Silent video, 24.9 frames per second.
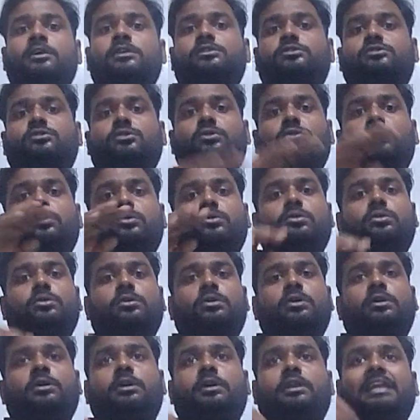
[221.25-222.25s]
so
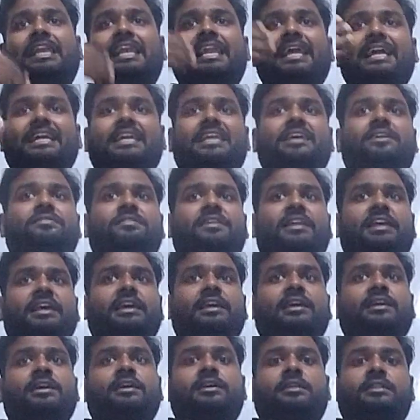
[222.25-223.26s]

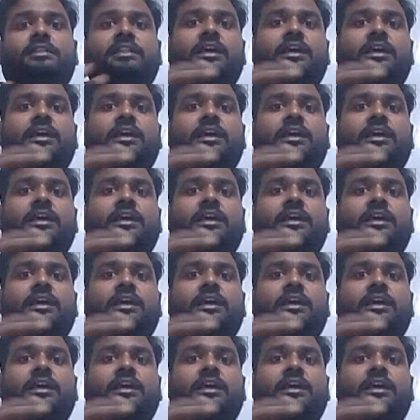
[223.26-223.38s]
relatively